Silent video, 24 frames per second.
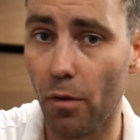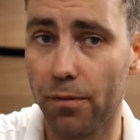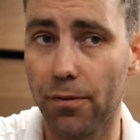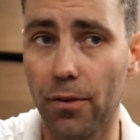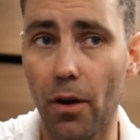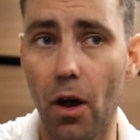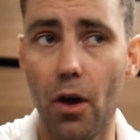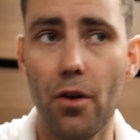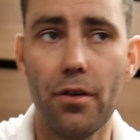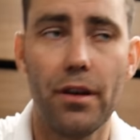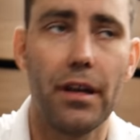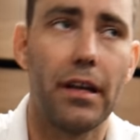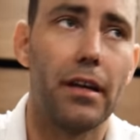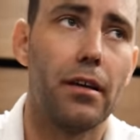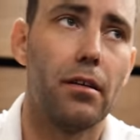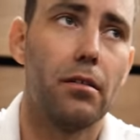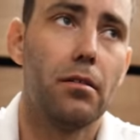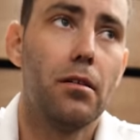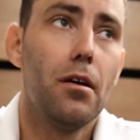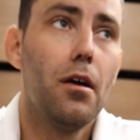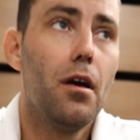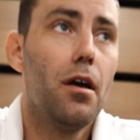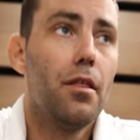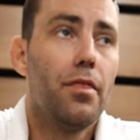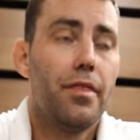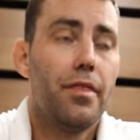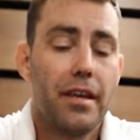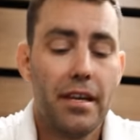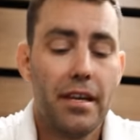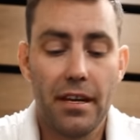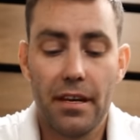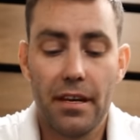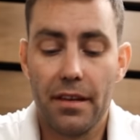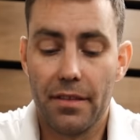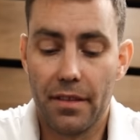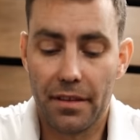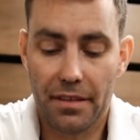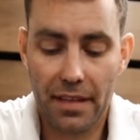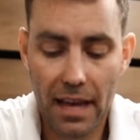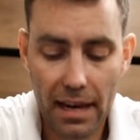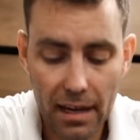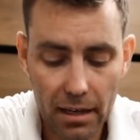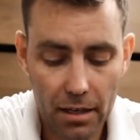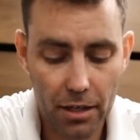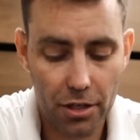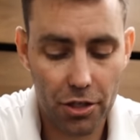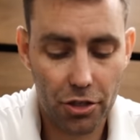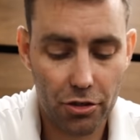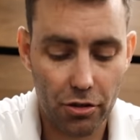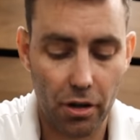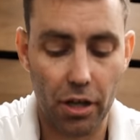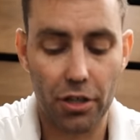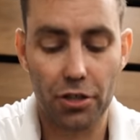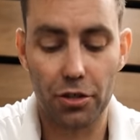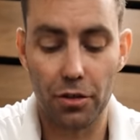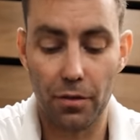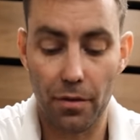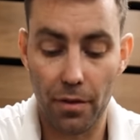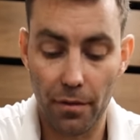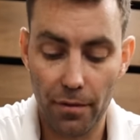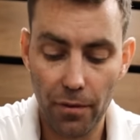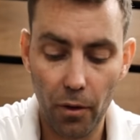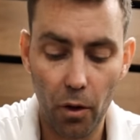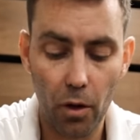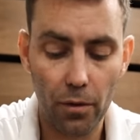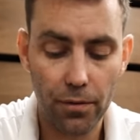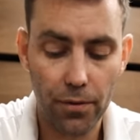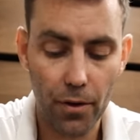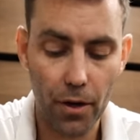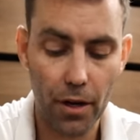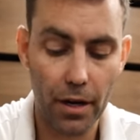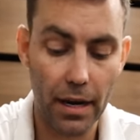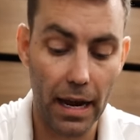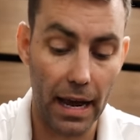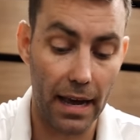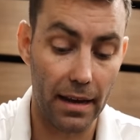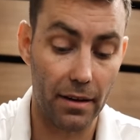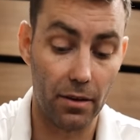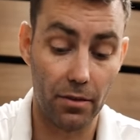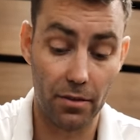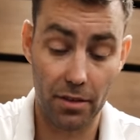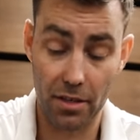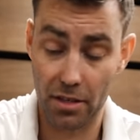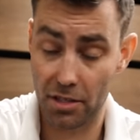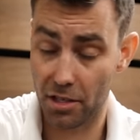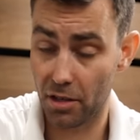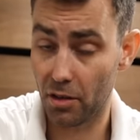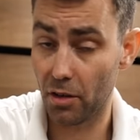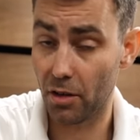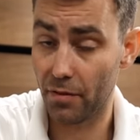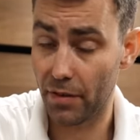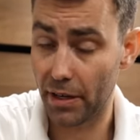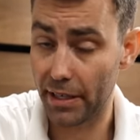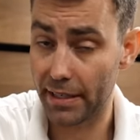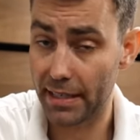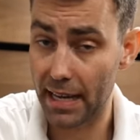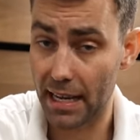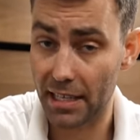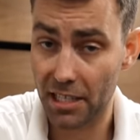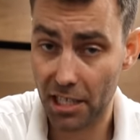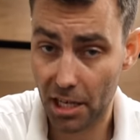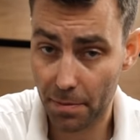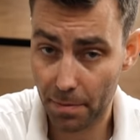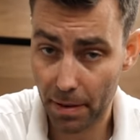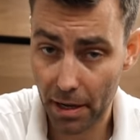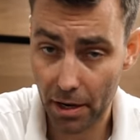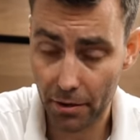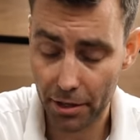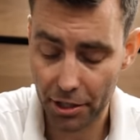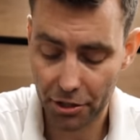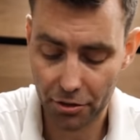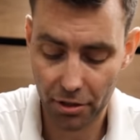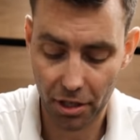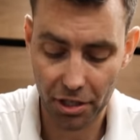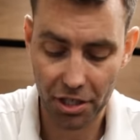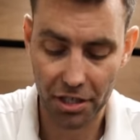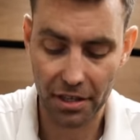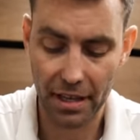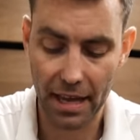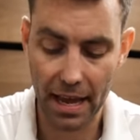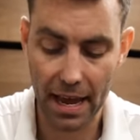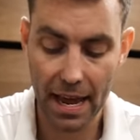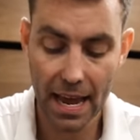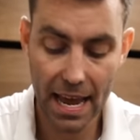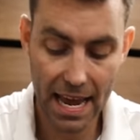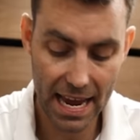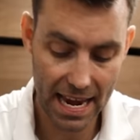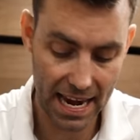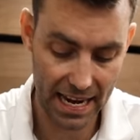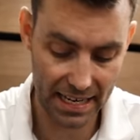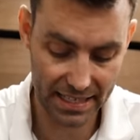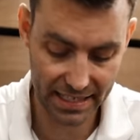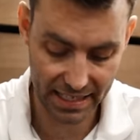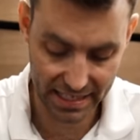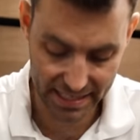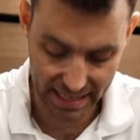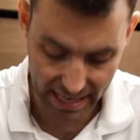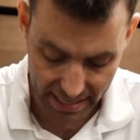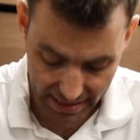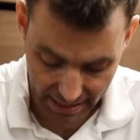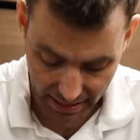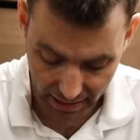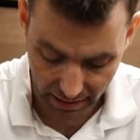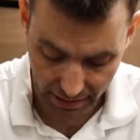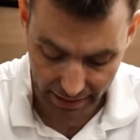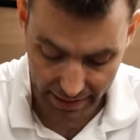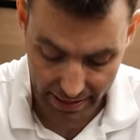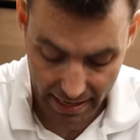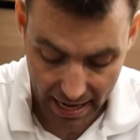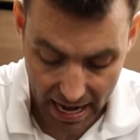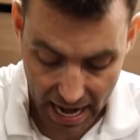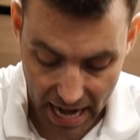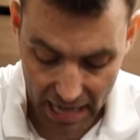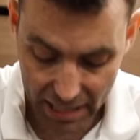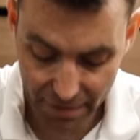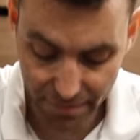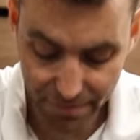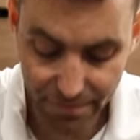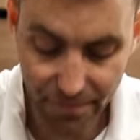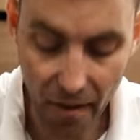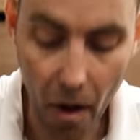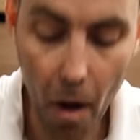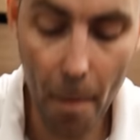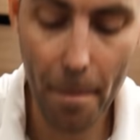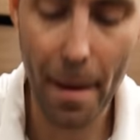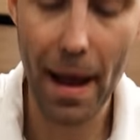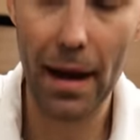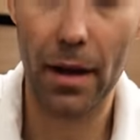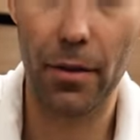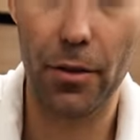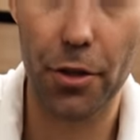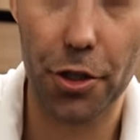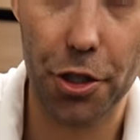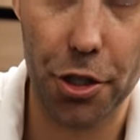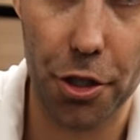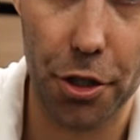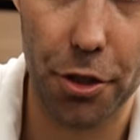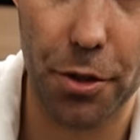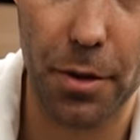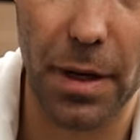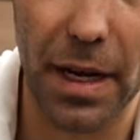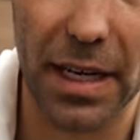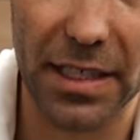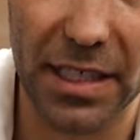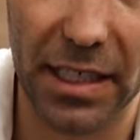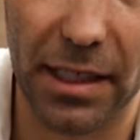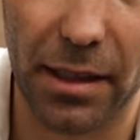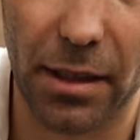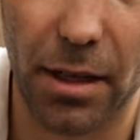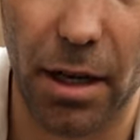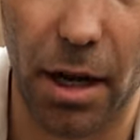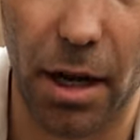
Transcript: offloading the, the delicate structure of the forefoot, and you've got a very dense capillary structure there, is to take the cleat as far back on the shoe as it'll